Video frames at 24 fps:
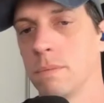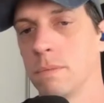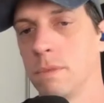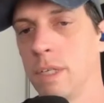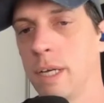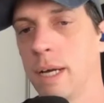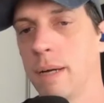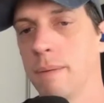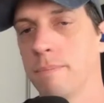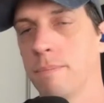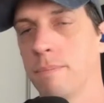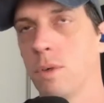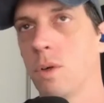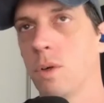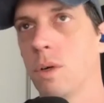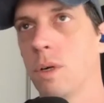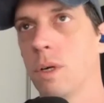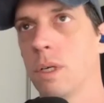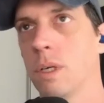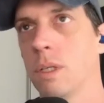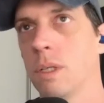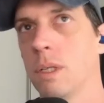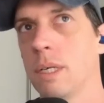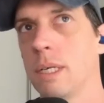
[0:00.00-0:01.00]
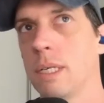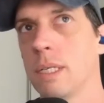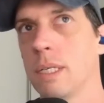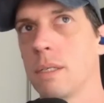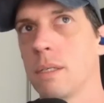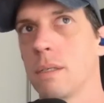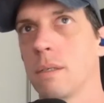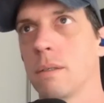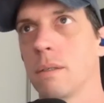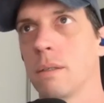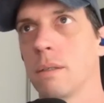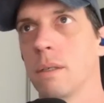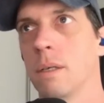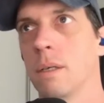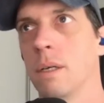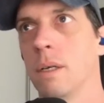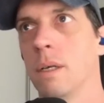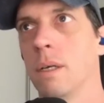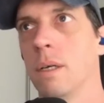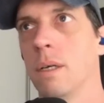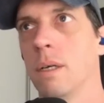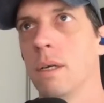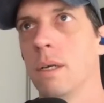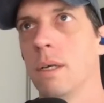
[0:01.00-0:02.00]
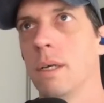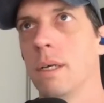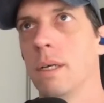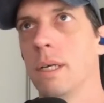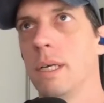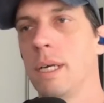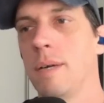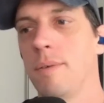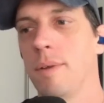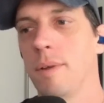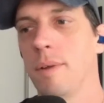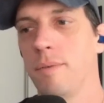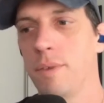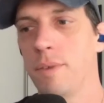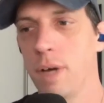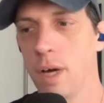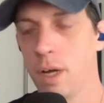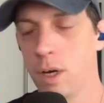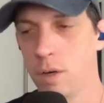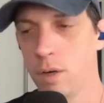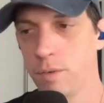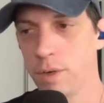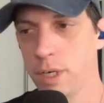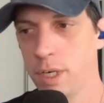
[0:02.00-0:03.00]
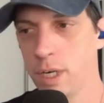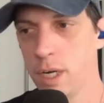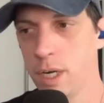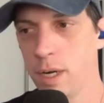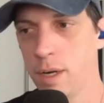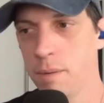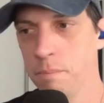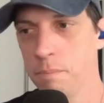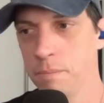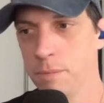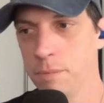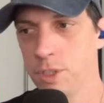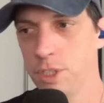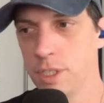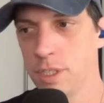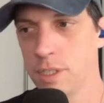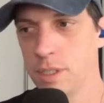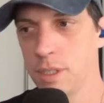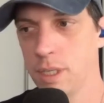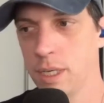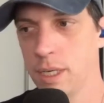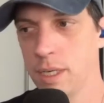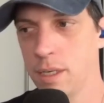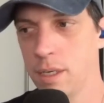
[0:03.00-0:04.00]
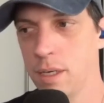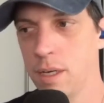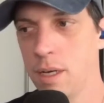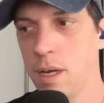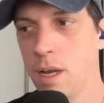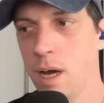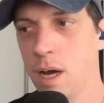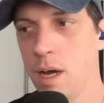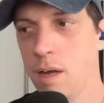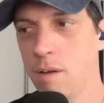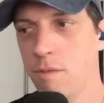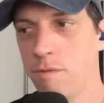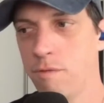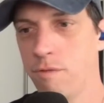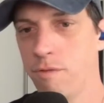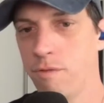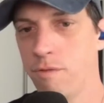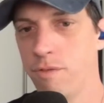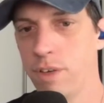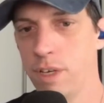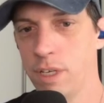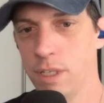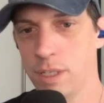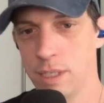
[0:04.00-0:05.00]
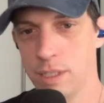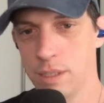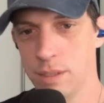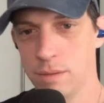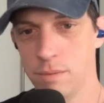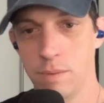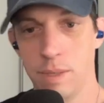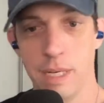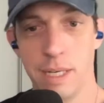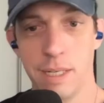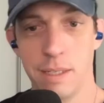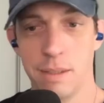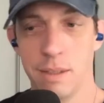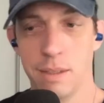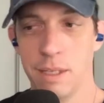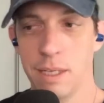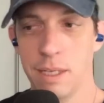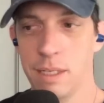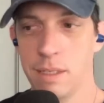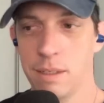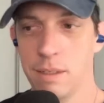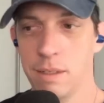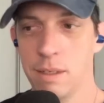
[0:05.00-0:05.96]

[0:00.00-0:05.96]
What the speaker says: Yeah. Or at least, even if not overcome, just like not feel it, right? Like